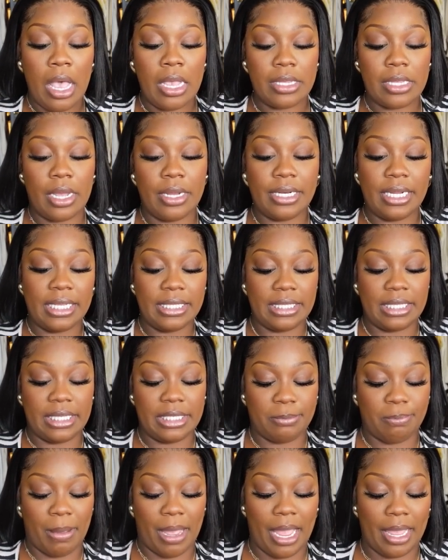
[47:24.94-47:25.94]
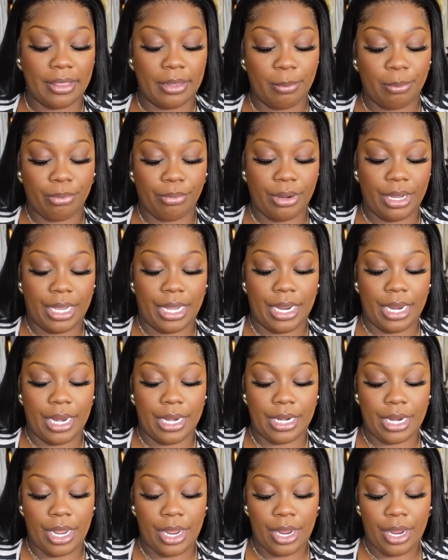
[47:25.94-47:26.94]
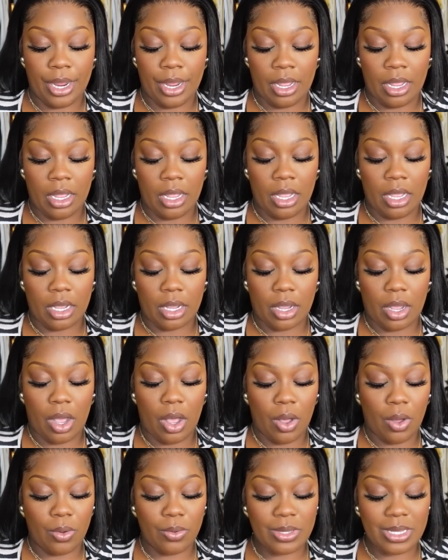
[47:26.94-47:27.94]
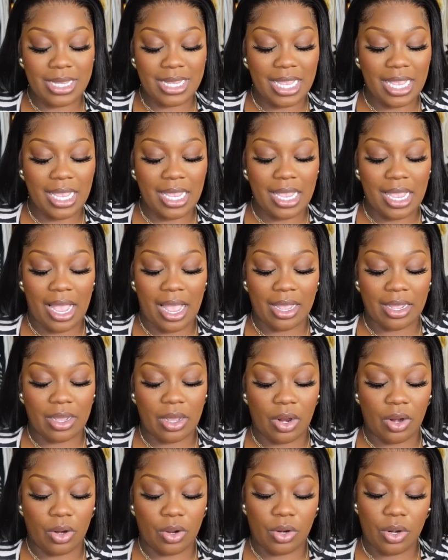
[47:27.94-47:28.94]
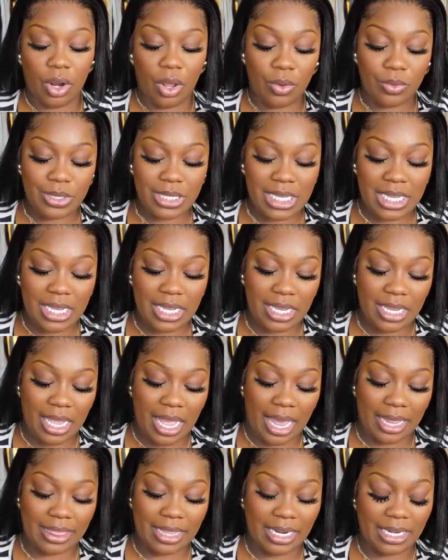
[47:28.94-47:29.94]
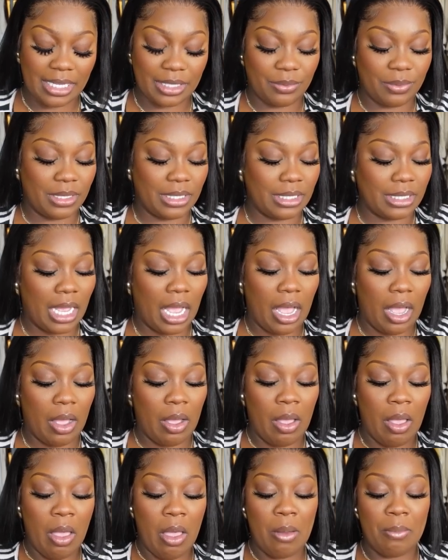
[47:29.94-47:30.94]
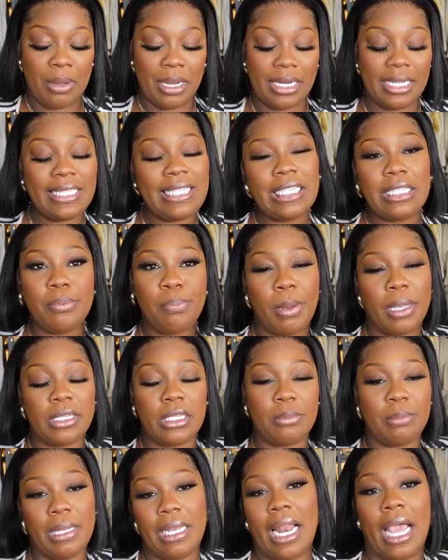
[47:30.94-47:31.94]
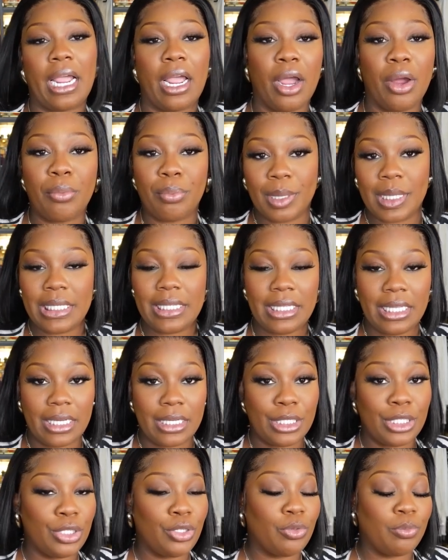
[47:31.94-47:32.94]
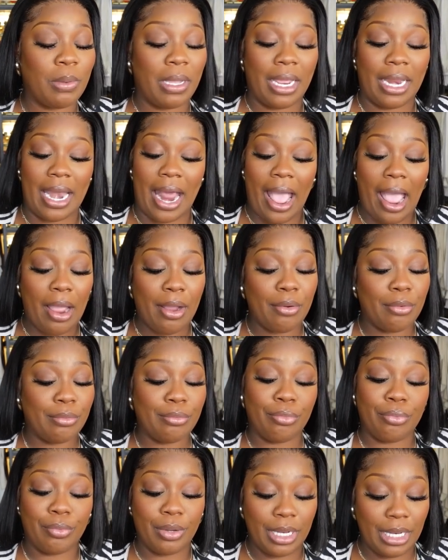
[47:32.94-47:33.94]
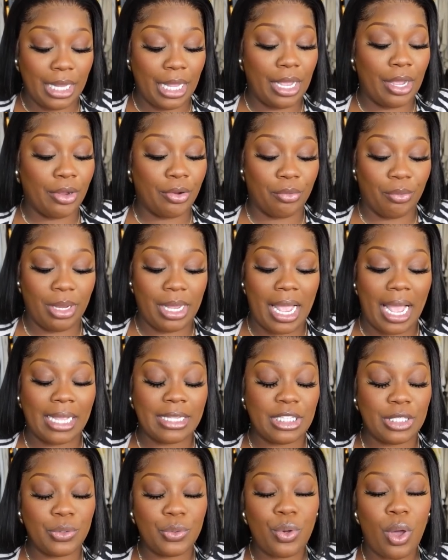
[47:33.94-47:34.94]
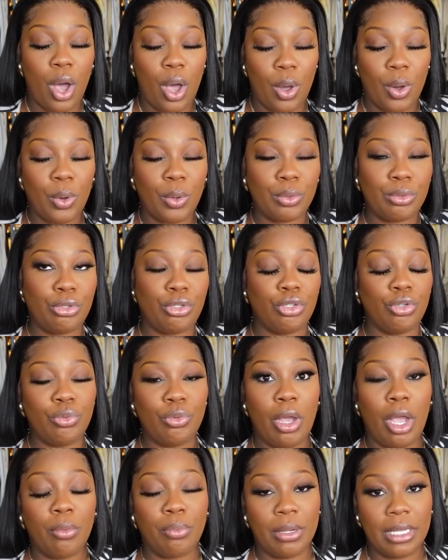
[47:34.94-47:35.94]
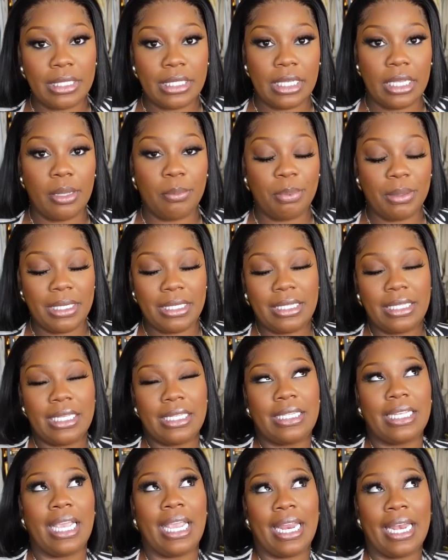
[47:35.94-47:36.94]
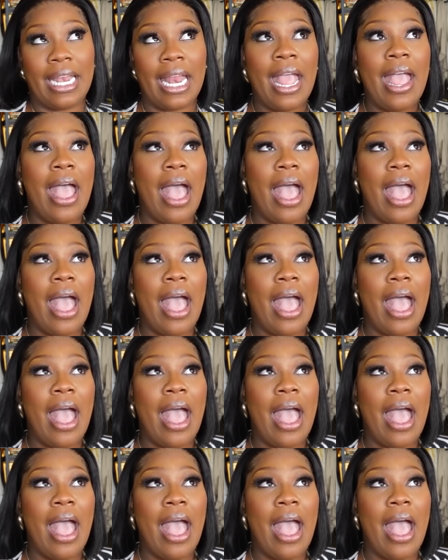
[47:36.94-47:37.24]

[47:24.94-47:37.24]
so this is by the brand cozy Clothy, I think that's what it's called. But this is supposed to be like an Aritzia dupe, and I really agree. I do own two Aritzia pieces, and